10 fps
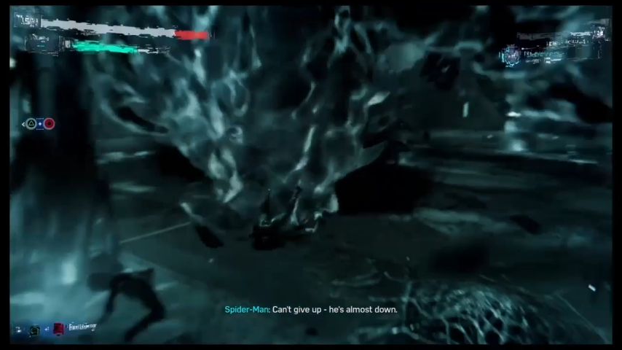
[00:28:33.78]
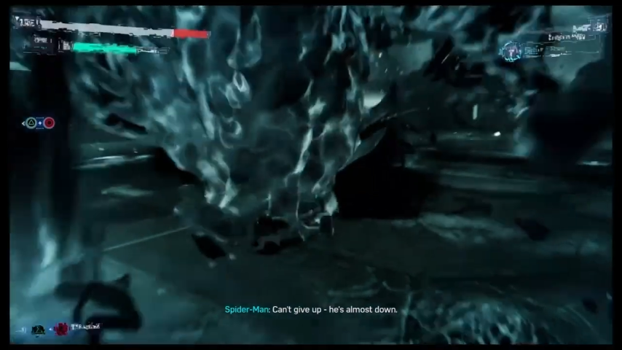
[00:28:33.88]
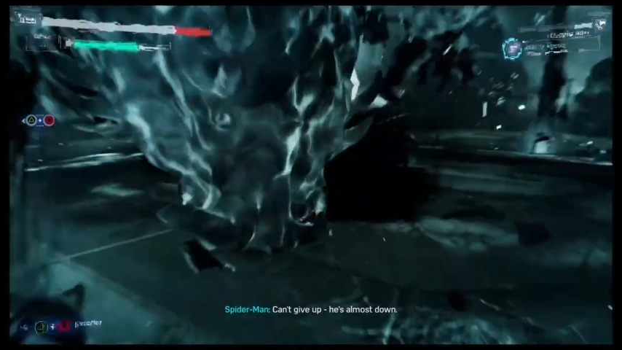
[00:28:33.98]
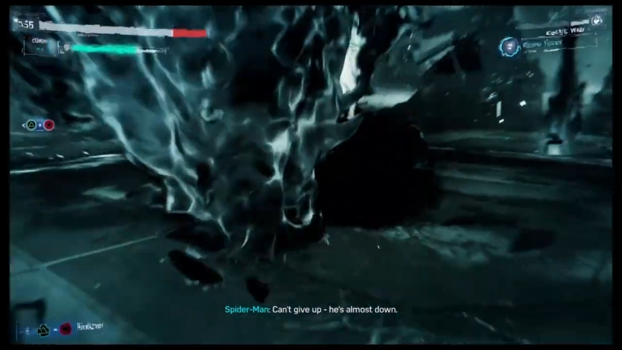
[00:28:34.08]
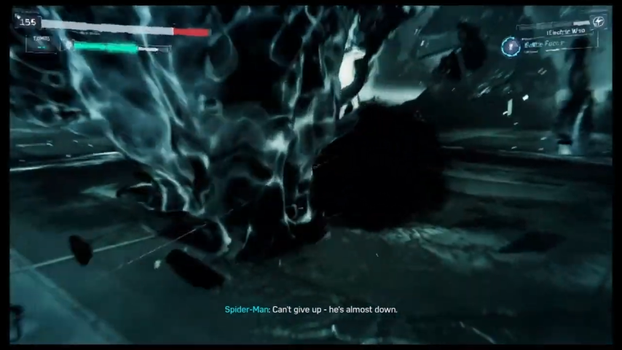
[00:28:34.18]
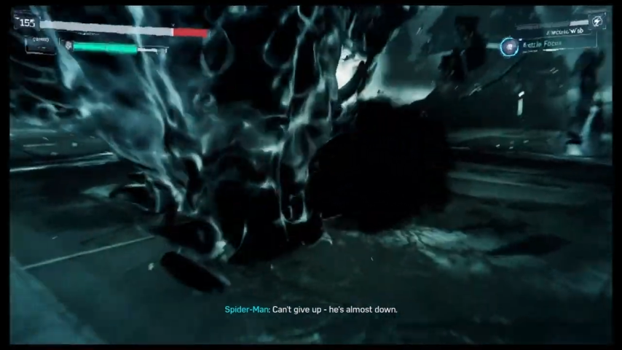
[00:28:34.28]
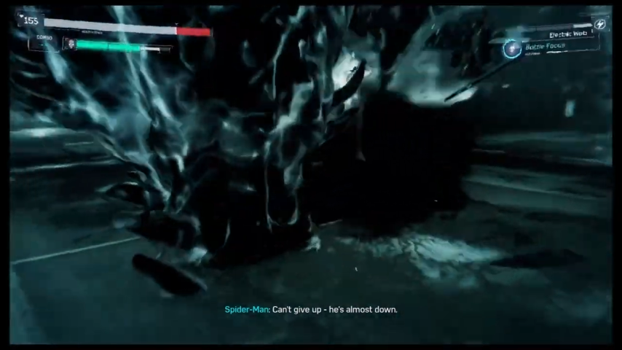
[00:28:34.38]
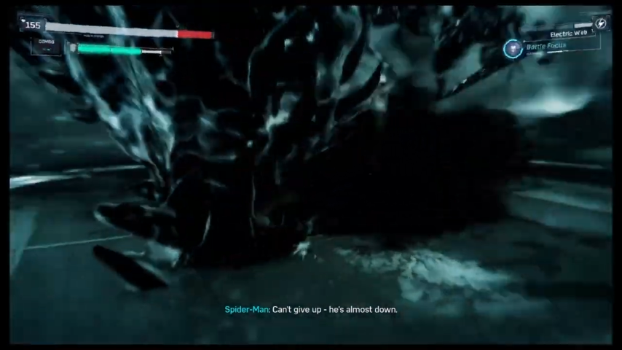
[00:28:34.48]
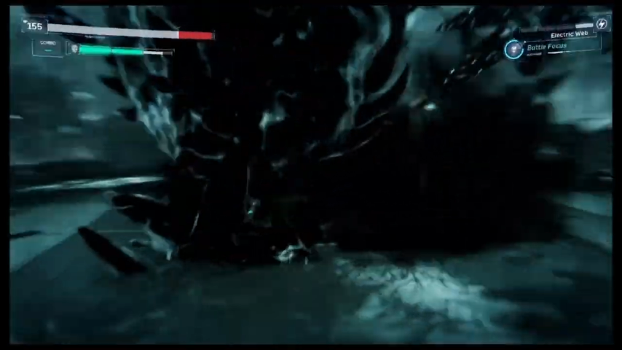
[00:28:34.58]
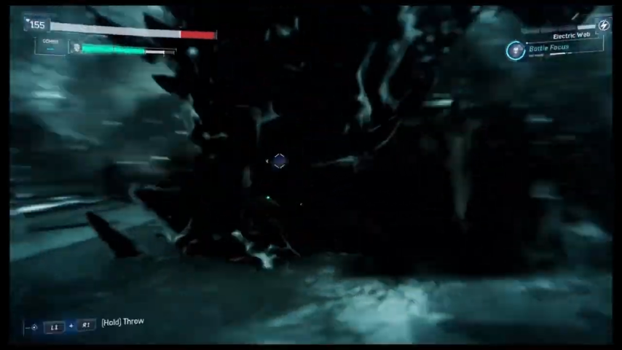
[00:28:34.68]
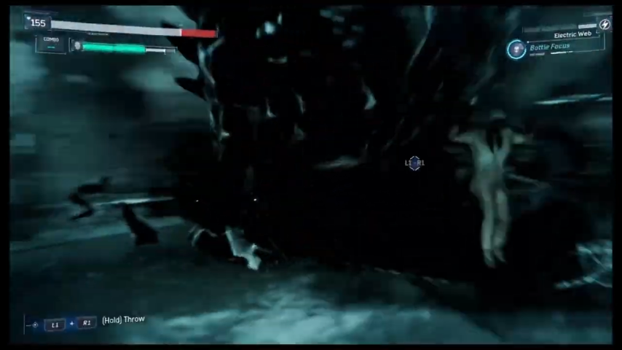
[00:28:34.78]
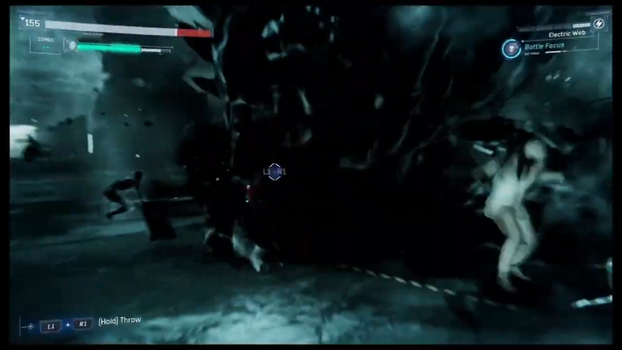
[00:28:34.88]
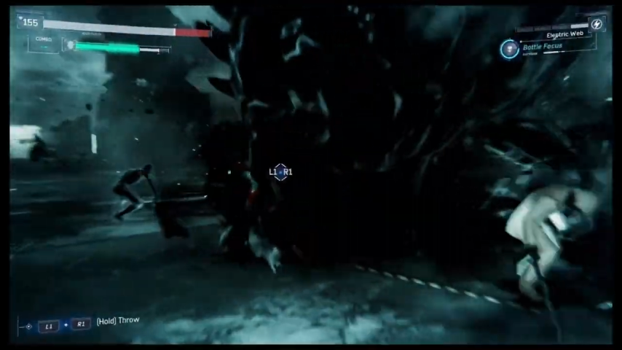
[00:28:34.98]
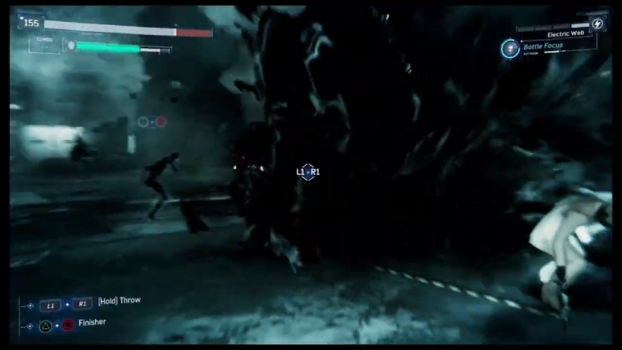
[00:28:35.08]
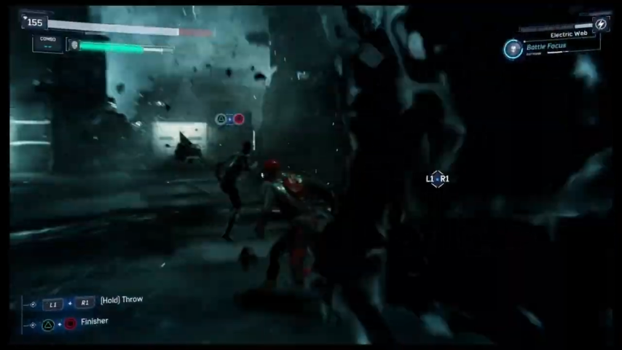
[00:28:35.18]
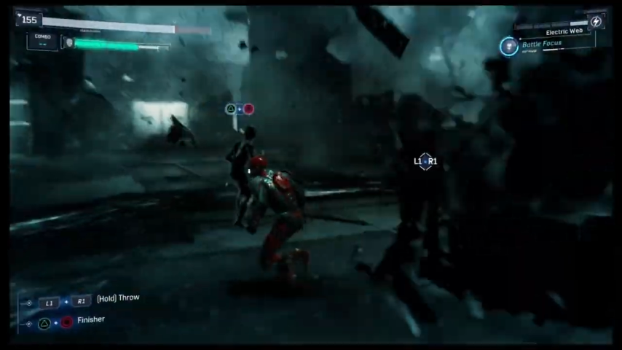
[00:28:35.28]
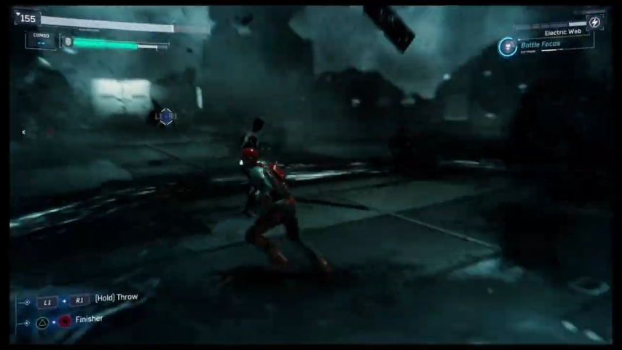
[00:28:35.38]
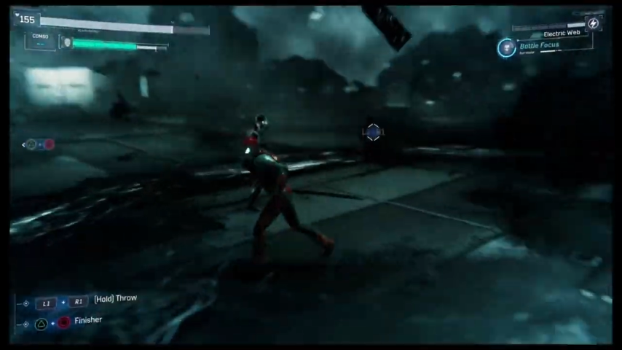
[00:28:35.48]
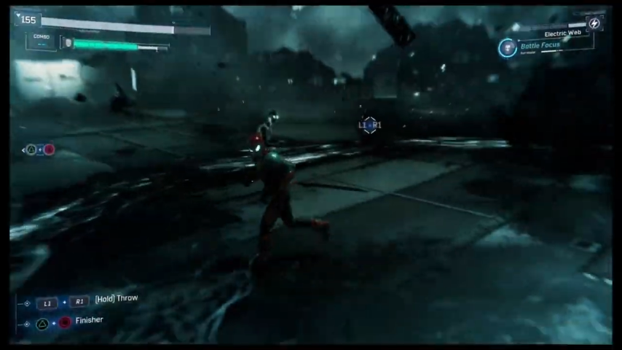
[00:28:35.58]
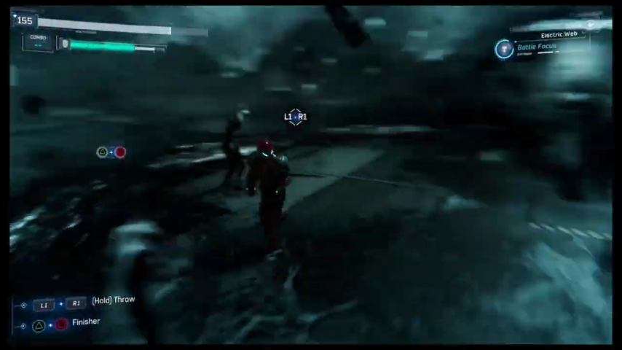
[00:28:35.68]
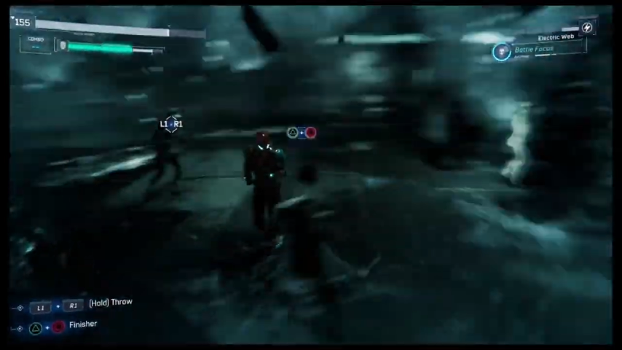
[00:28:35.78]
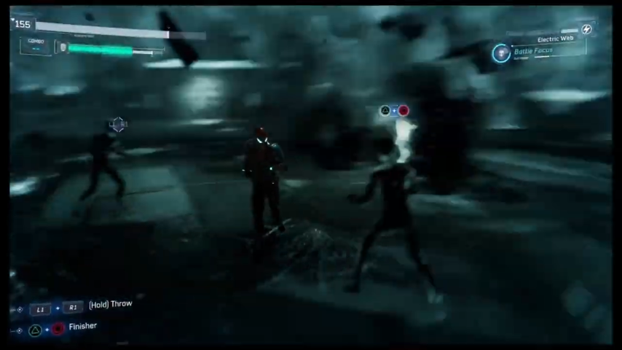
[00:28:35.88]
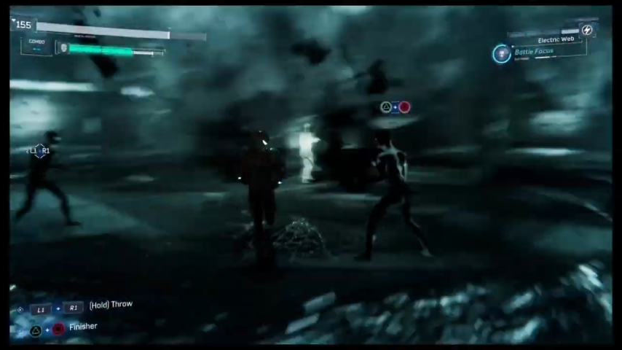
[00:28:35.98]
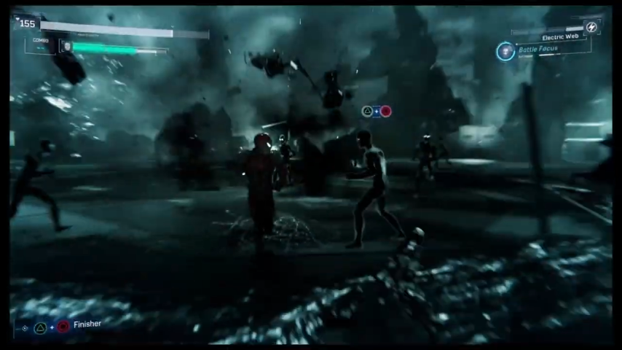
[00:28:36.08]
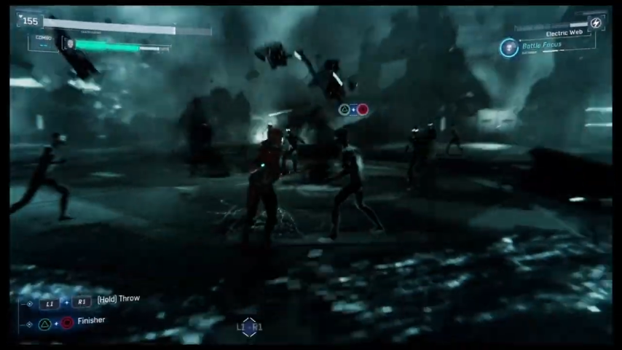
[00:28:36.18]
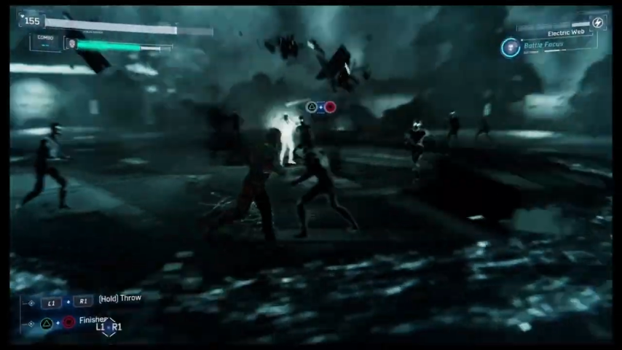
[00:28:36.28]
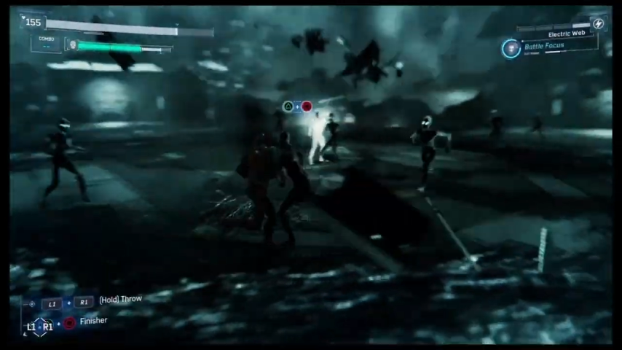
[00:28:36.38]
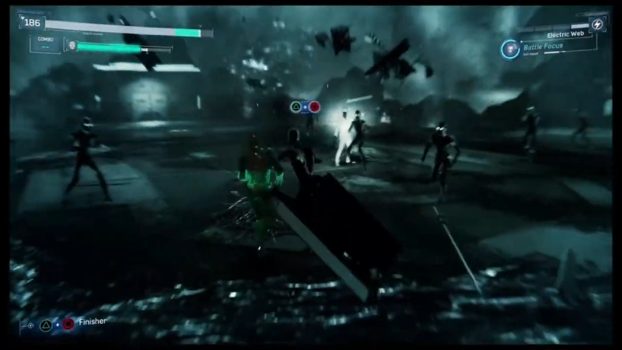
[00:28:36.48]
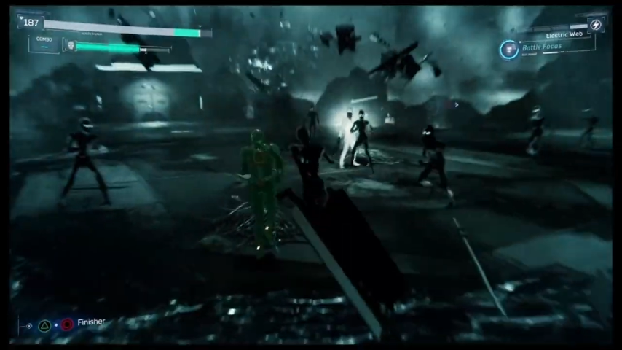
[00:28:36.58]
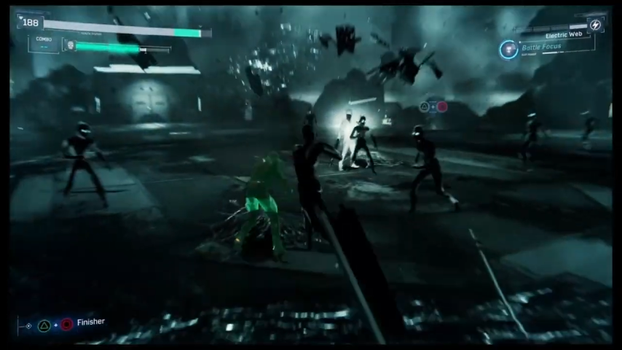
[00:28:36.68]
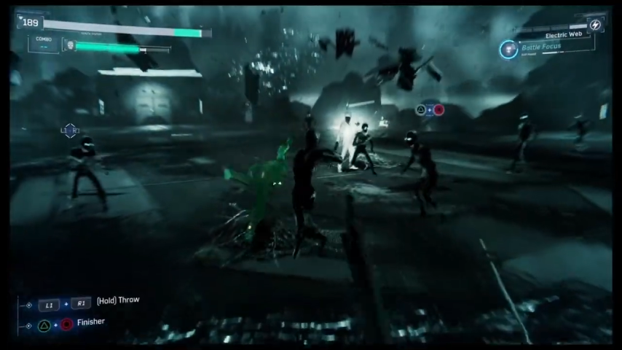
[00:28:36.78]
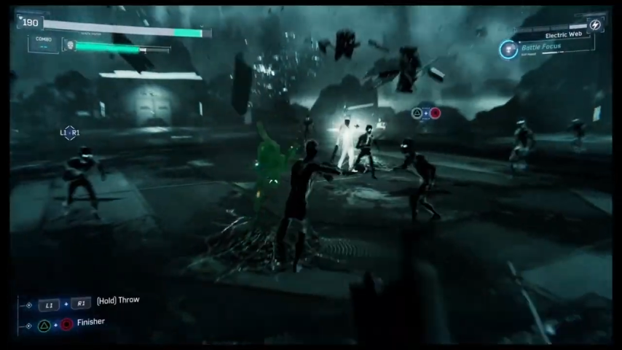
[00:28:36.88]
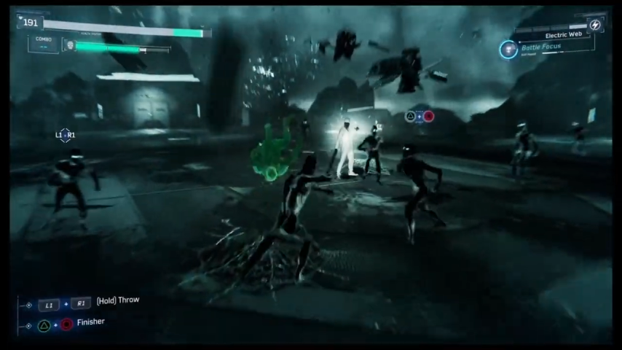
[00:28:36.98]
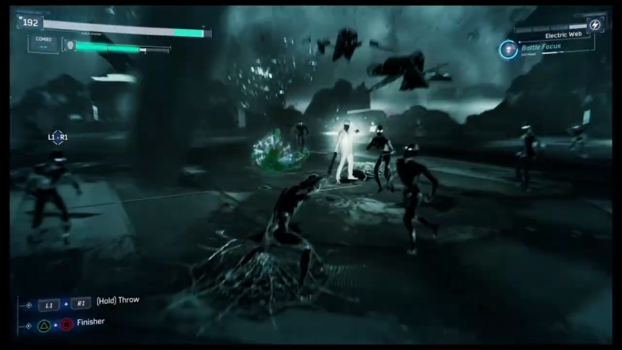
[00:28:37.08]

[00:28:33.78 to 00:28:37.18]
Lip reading: [unreadable: no face in view]